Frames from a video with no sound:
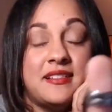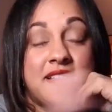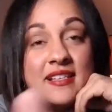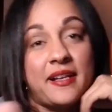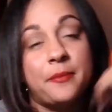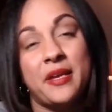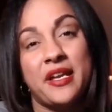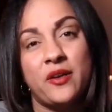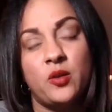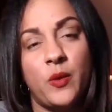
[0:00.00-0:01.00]
It's like a
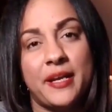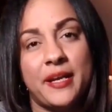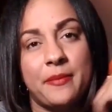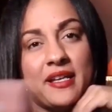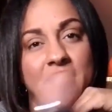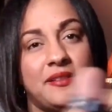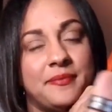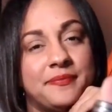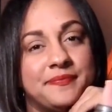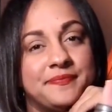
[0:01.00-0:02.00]
male wedding band.
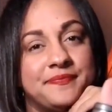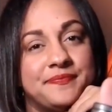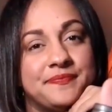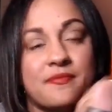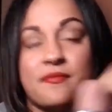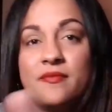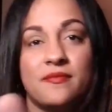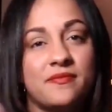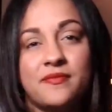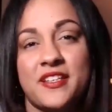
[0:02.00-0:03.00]

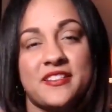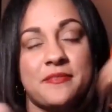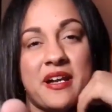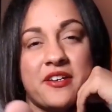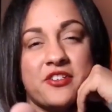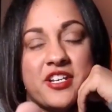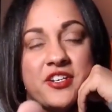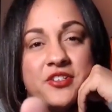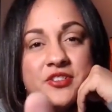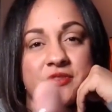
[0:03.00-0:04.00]
Doesn't matter,
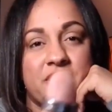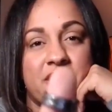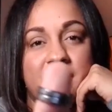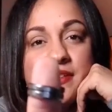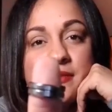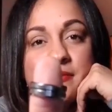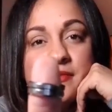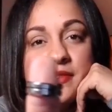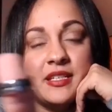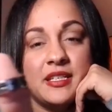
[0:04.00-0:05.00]
gender's irrelevant.
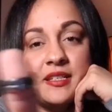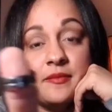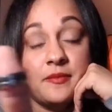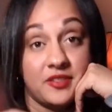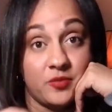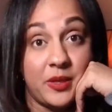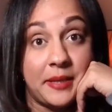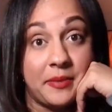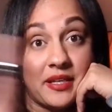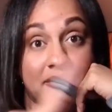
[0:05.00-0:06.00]
It's a
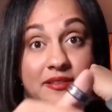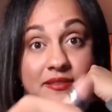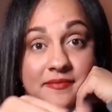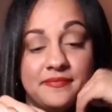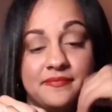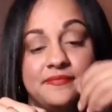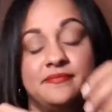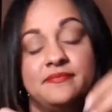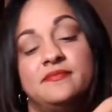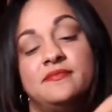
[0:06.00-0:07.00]
wedding band.
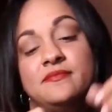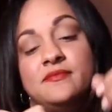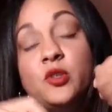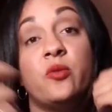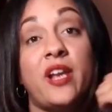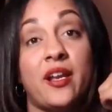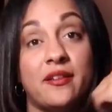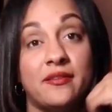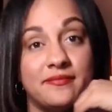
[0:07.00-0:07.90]
Or a ring.